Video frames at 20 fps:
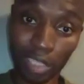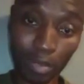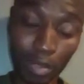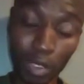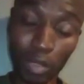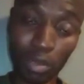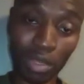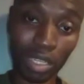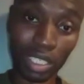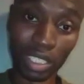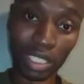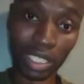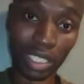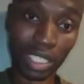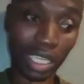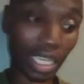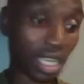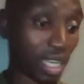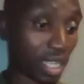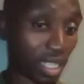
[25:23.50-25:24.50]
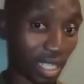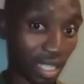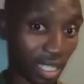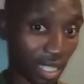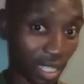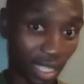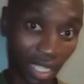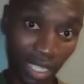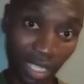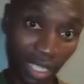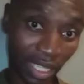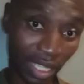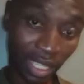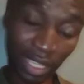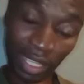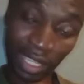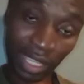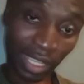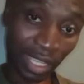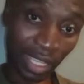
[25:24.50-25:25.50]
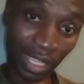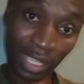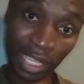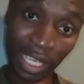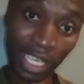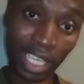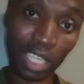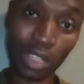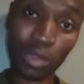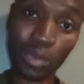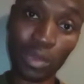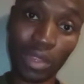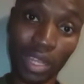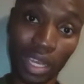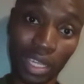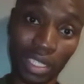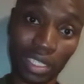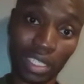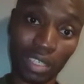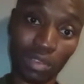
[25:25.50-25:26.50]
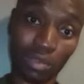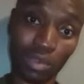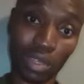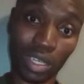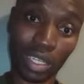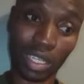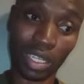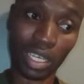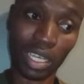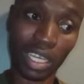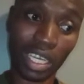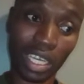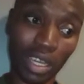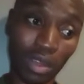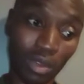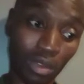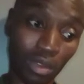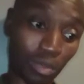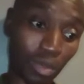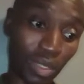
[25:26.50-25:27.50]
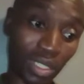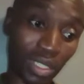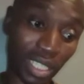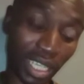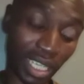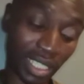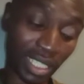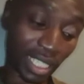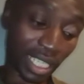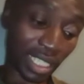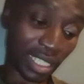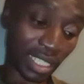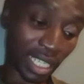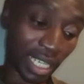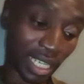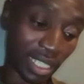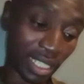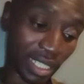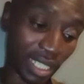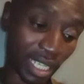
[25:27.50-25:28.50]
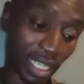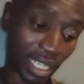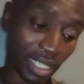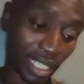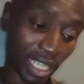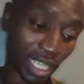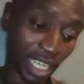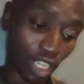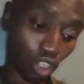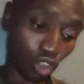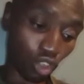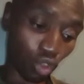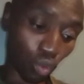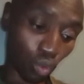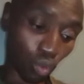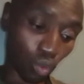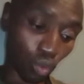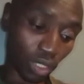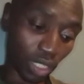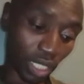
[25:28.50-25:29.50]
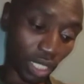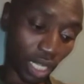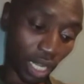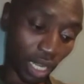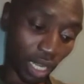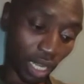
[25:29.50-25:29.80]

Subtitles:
speculation. They can do that as well, which means it's a huge